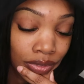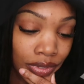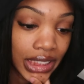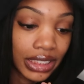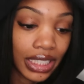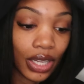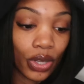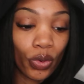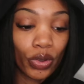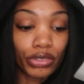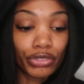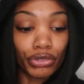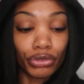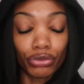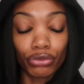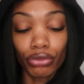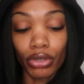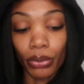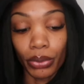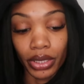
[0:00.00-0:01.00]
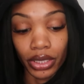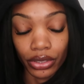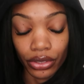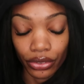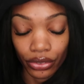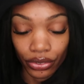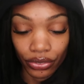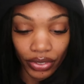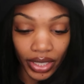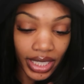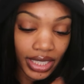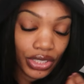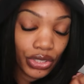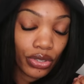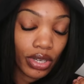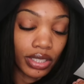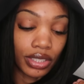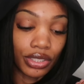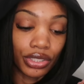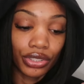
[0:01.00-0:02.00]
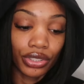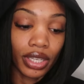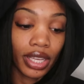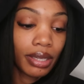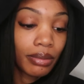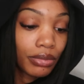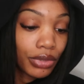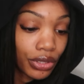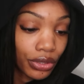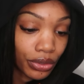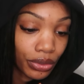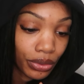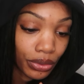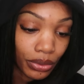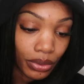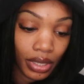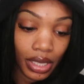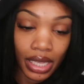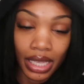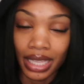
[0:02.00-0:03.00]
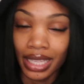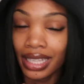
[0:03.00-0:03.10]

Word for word: He's not going to throw it in your face, try to shame you.